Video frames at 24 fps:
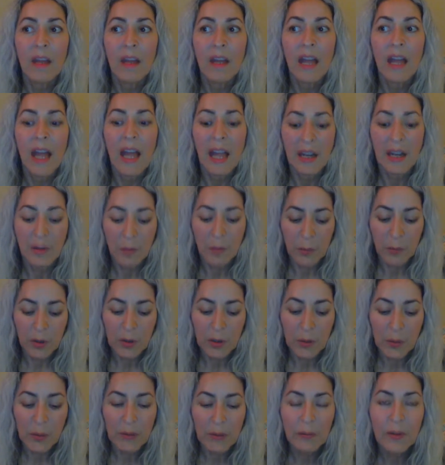and
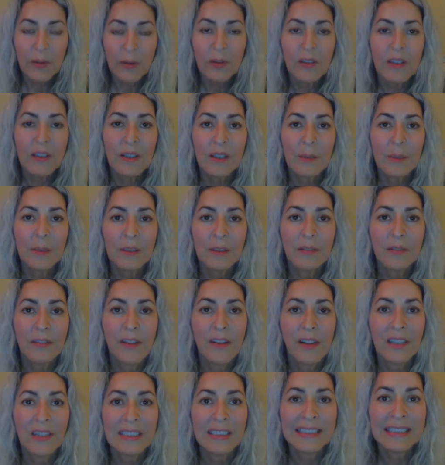she referred to them as
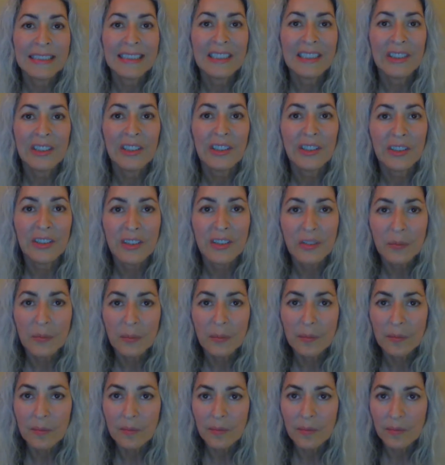volunteers.
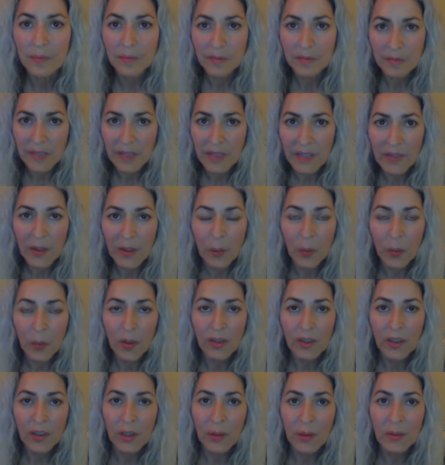They
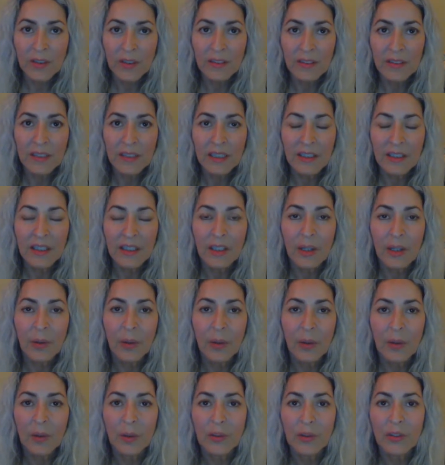weren't known as indigo
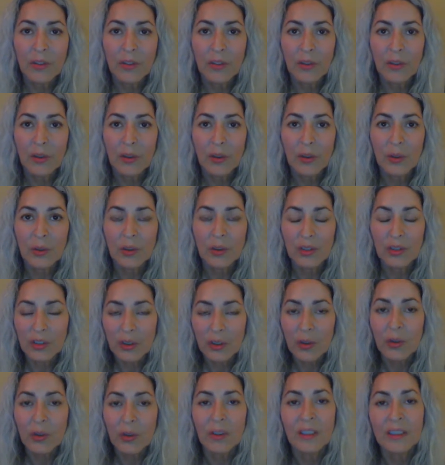and crystal
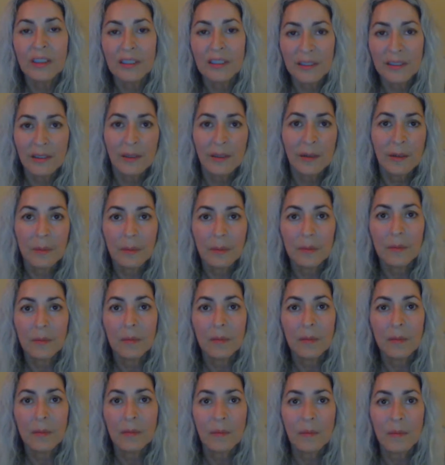children until
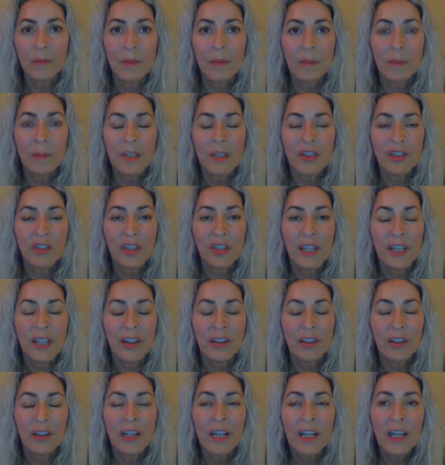much
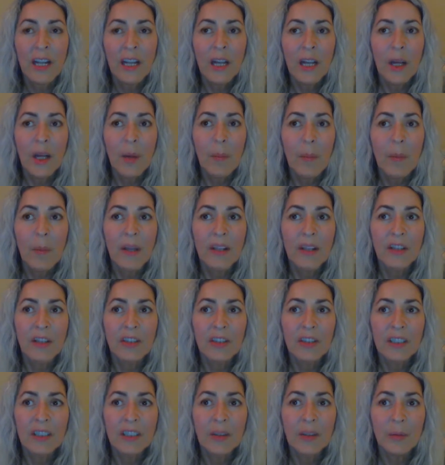later. But
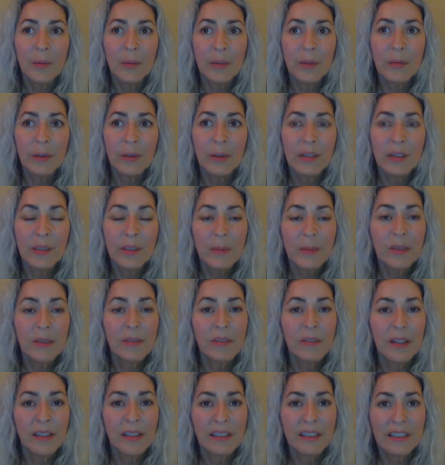she referred to them as
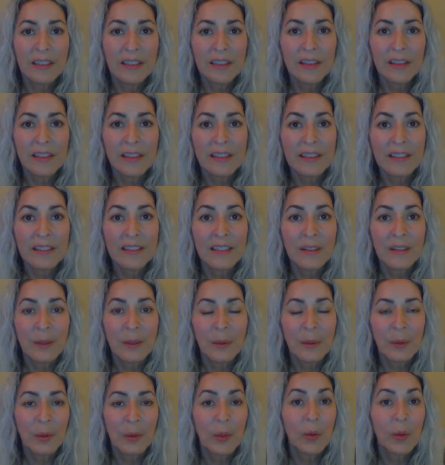volunteers and said
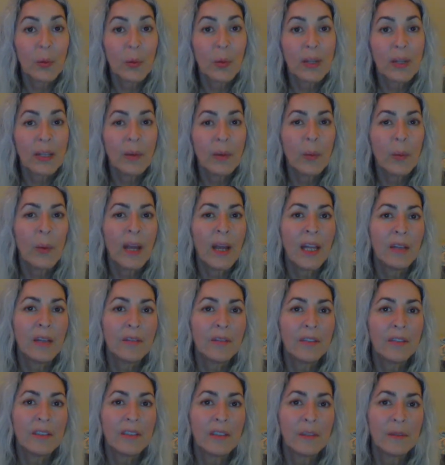there were three
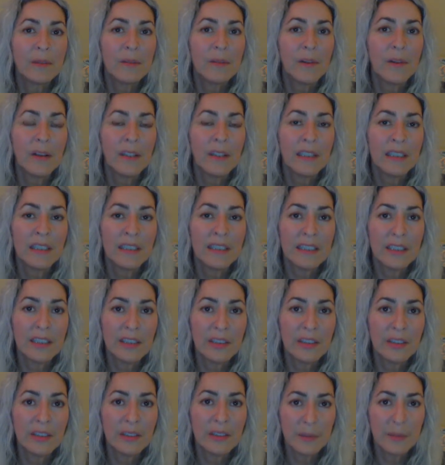waves of
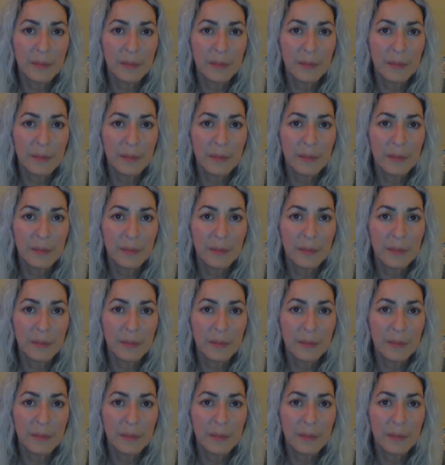volunteers.